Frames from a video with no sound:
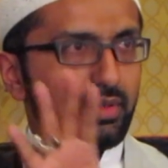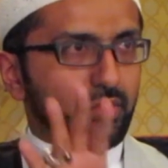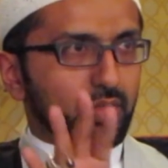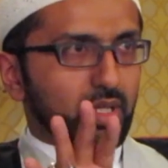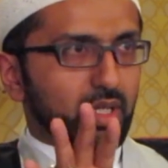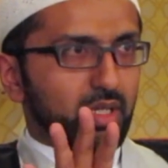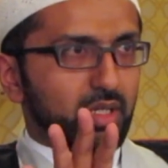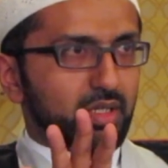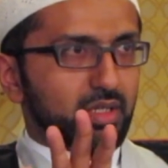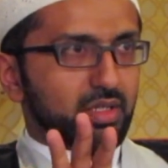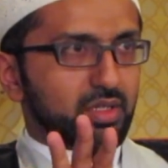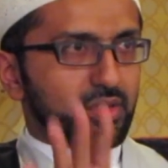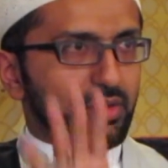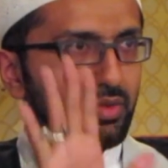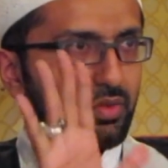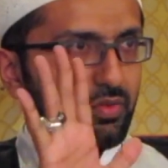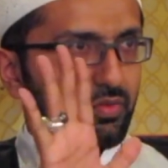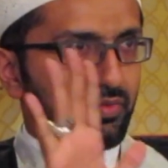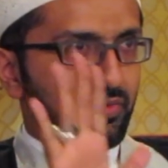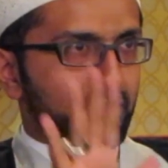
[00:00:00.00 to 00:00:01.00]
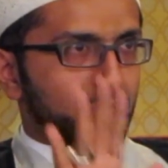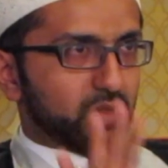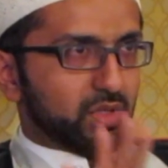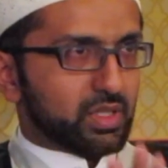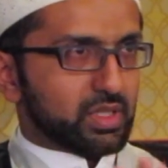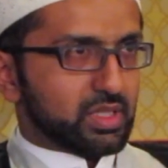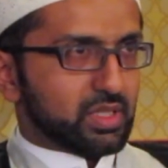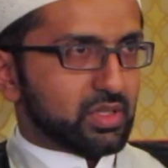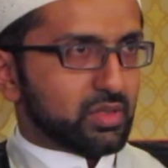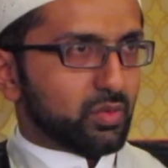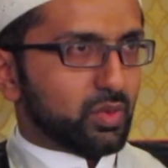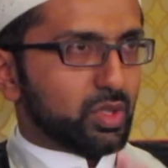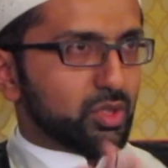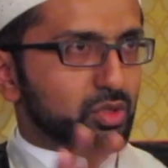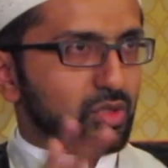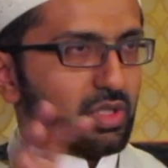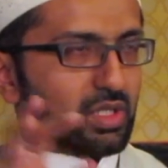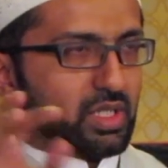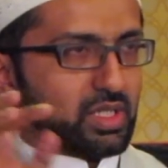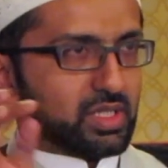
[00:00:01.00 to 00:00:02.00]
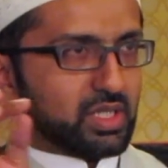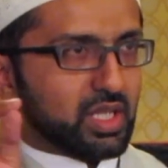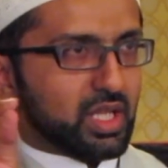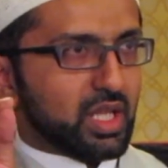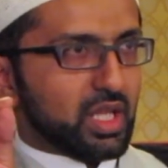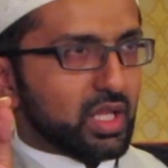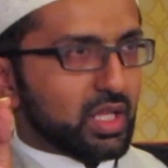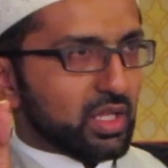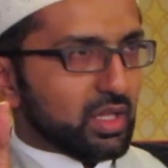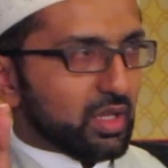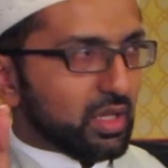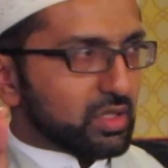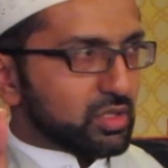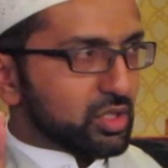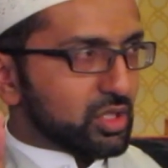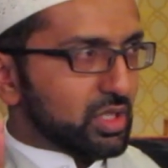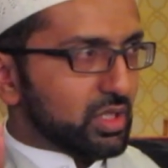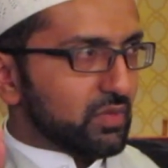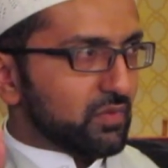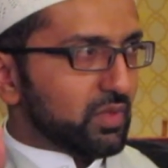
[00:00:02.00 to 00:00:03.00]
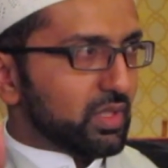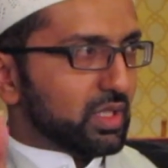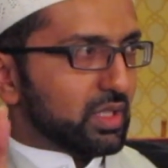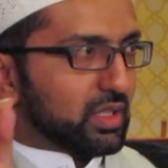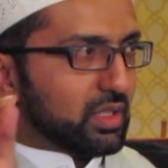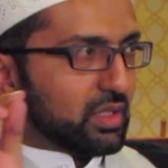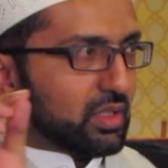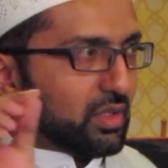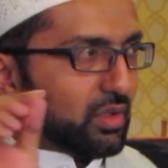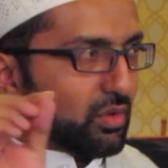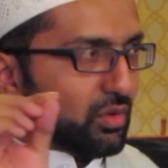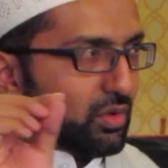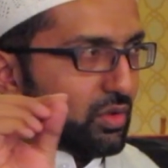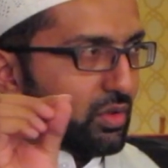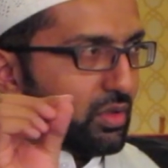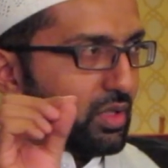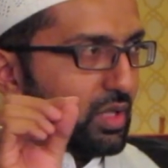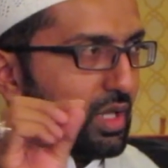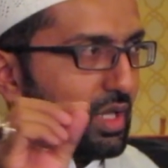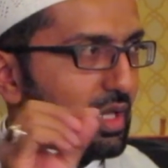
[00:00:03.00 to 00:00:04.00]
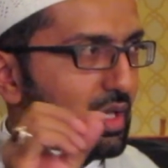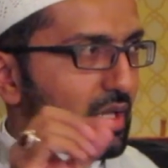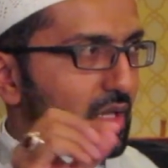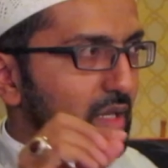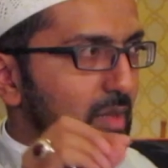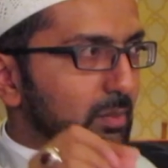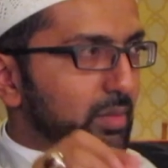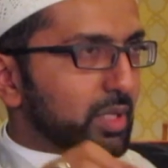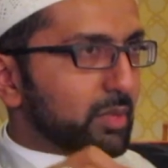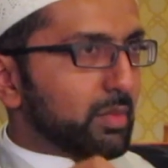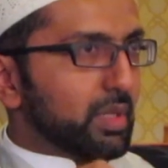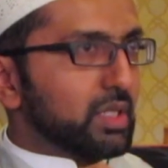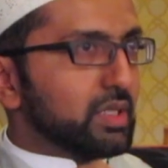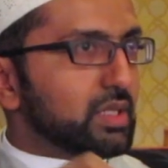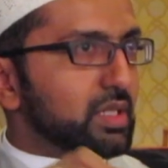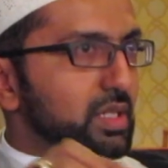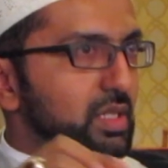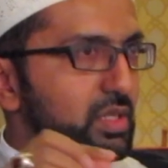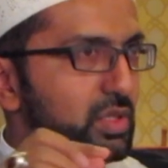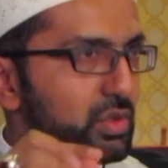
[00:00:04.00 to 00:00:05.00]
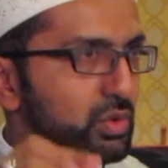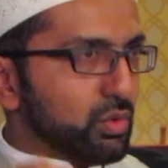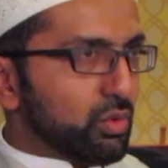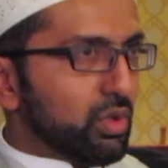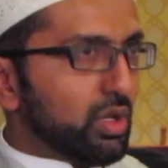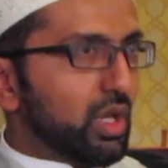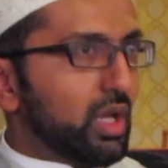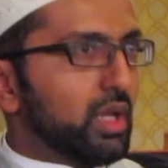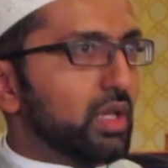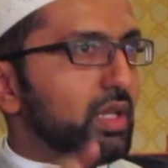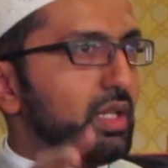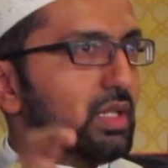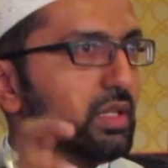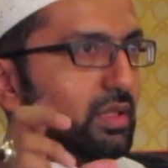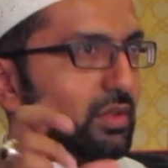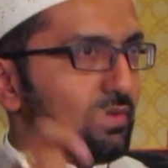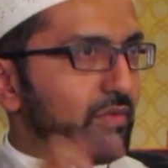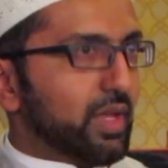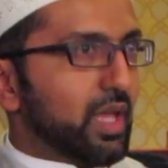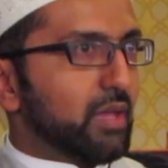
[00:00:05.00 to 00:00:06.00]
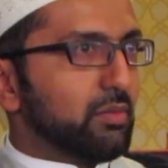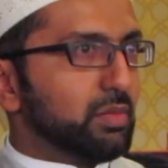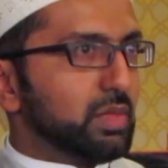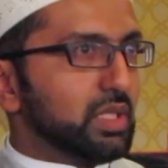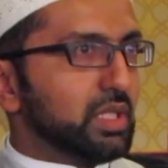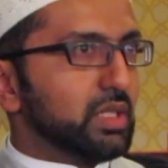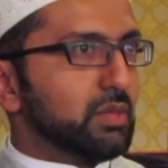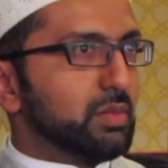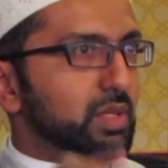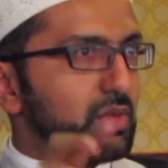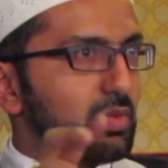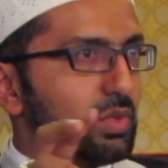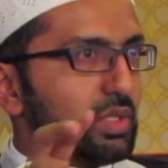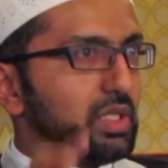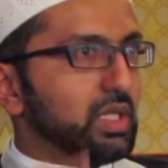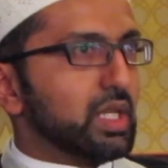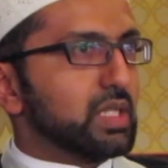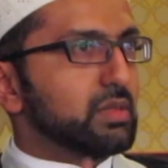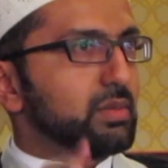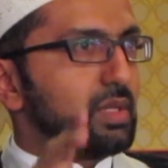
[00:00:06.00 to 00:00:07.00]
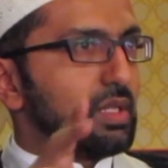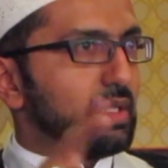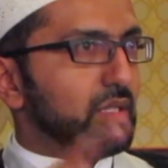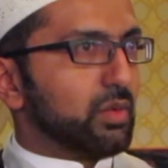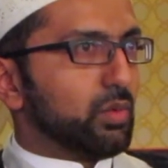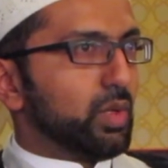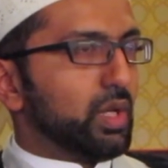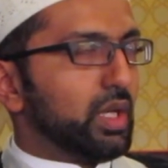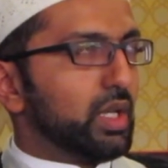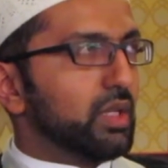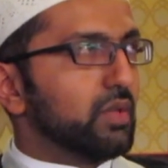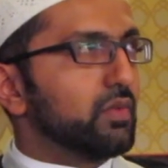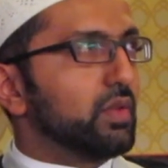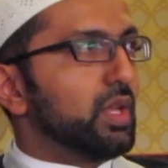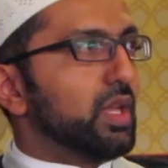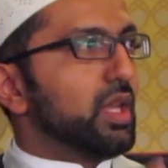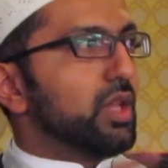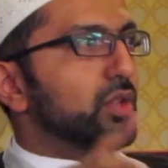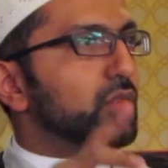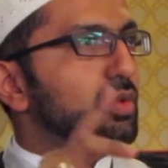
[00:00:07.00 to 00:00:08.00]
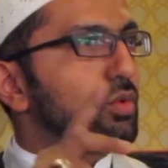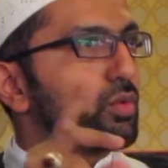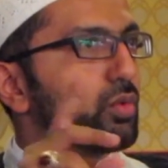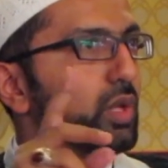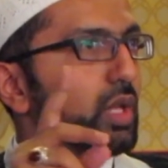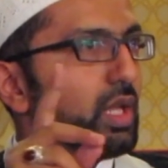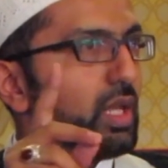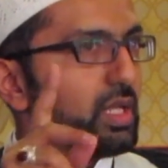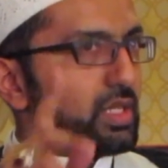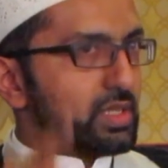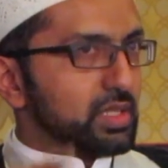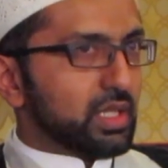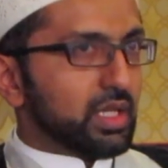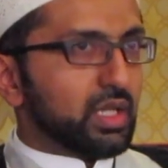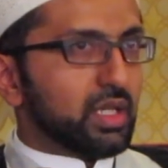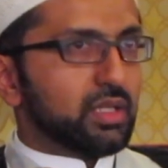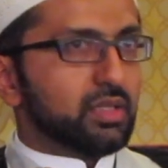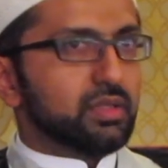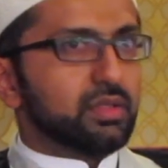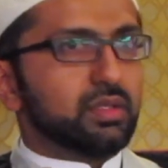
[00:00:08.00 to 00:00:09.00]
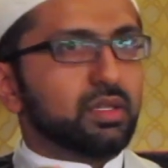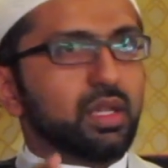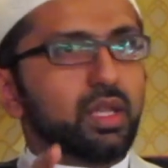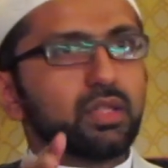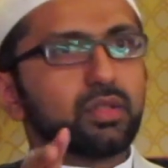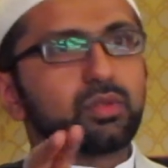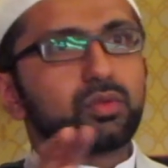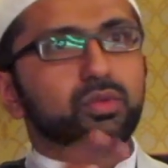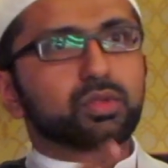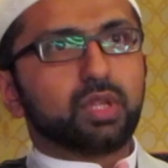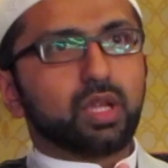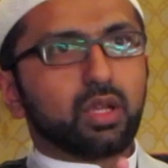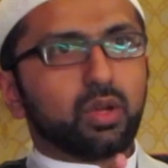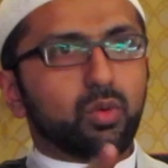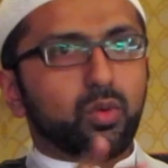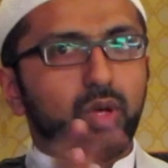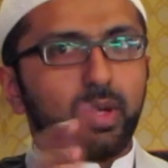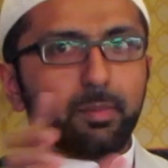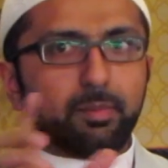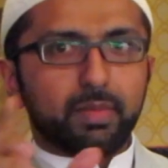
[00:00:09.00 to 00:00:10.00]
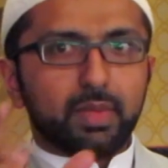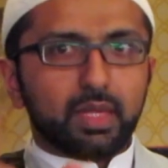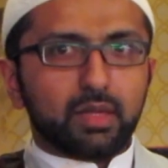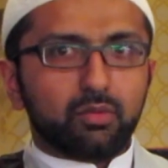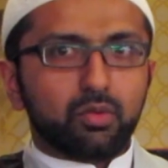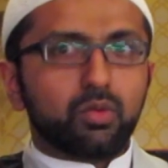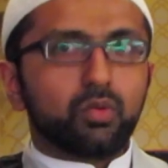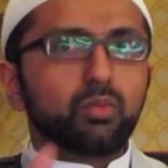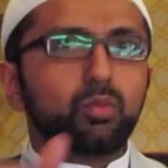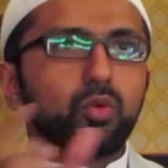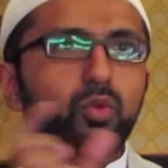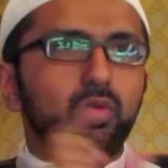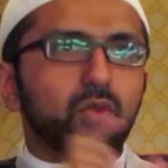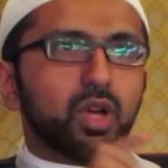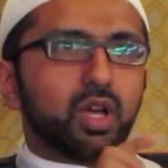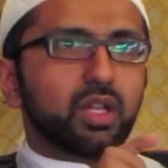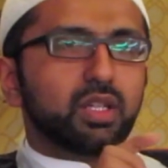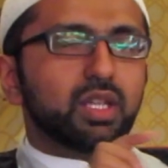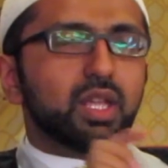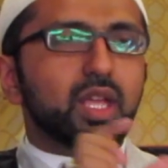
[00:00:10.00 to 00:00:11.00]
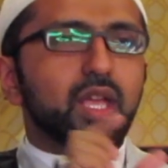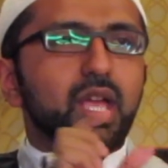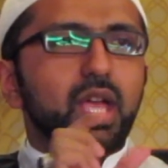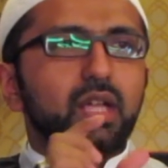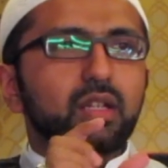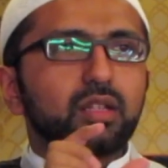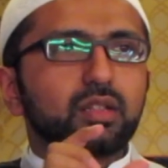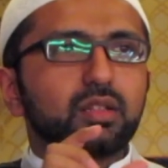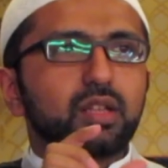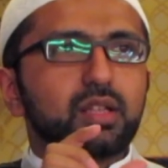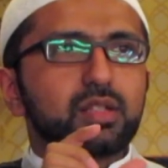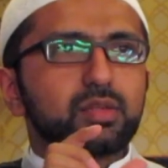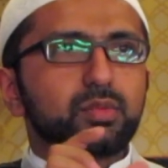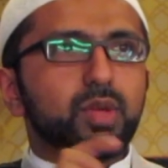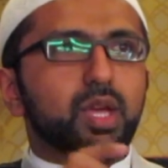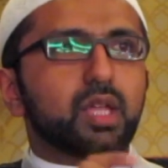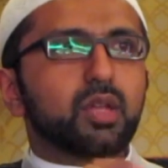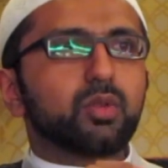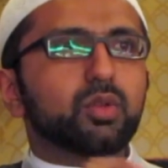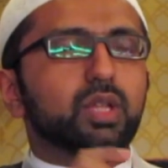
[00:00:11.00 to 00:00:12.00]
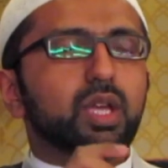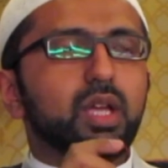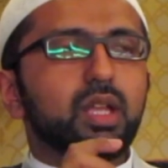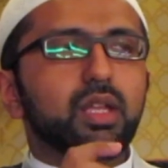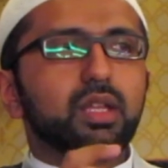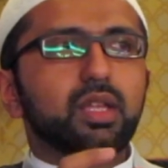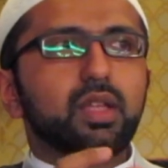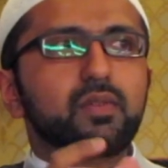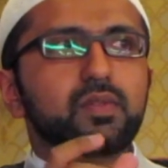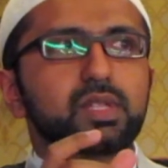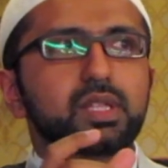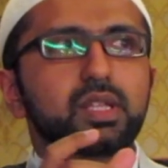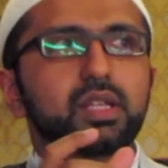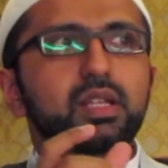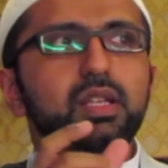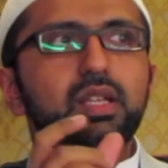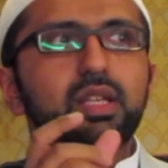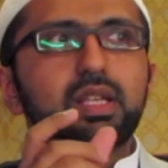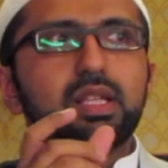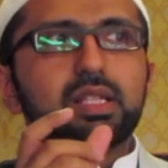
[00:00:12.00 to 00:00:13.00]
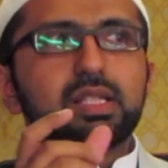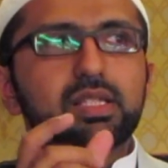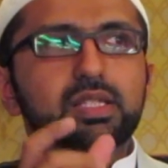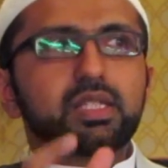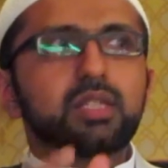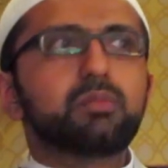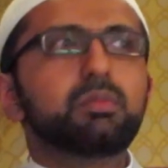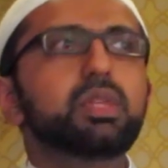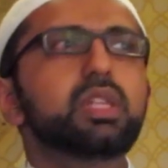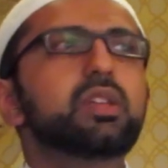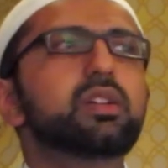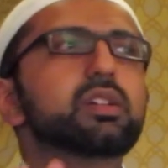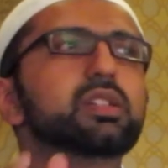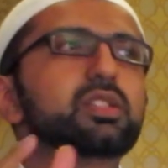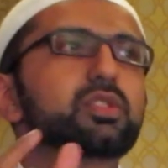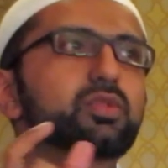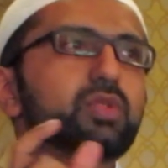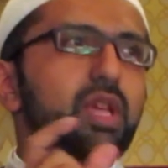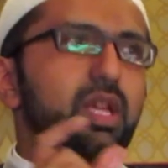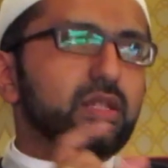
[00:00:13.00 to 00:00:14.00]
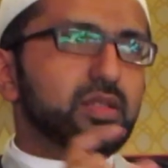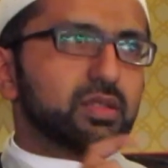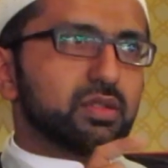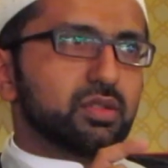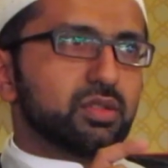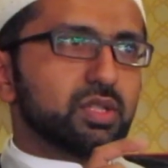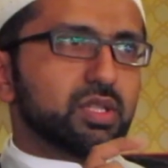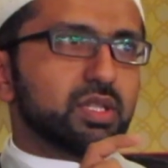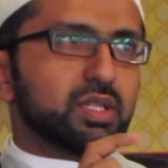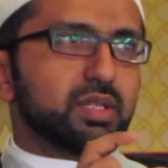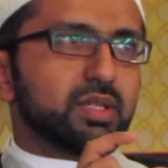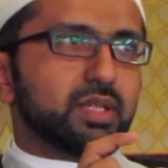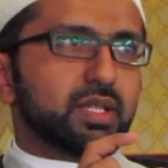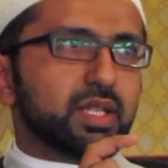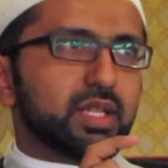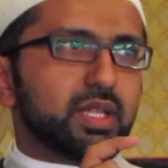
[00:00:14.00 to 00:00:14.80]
Okay, so the first situation is achieving or implementing sulh in the family between the husband and the wife through ihsan and through taqwa. We will move on, and Allah subhanahu wa ta'ala gives a similar strategy